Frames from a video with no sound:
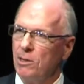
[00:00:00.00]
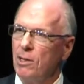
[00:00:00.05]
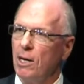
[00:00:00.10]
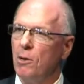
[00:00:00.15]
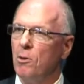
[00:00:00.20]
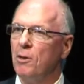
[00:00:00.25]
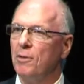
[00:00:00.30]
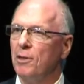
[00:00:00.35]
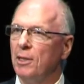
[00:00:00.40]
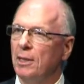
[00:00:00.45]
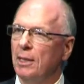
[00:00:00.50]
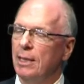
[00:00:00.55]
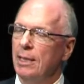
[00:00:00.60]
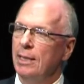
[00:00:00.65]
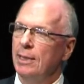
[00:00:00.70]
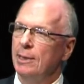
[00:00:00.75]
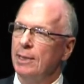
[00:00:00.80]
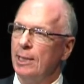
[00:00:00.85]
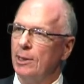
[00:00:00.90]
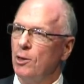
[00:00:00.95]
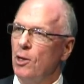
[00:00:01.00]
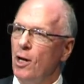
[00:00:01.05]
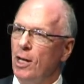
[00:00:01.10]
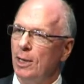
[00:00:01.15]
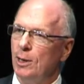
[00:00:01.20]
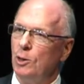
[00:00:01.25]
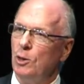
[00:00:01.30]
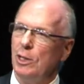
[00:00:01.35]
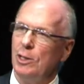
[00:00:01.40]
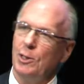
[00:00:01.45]
However,
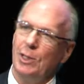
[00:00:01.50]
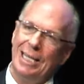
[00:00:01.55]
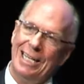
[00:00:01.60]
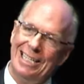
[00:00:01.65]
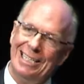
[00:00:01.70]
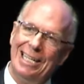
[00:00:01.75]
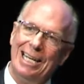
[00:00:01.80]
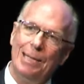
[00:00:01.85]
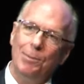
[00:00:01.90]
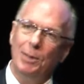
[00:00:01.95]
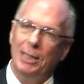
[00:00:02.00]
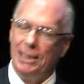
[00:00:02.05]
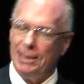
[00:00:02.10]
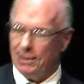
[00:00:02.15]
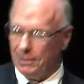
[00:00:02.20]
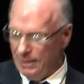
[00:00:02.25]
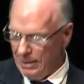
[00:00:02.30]
technology is enabling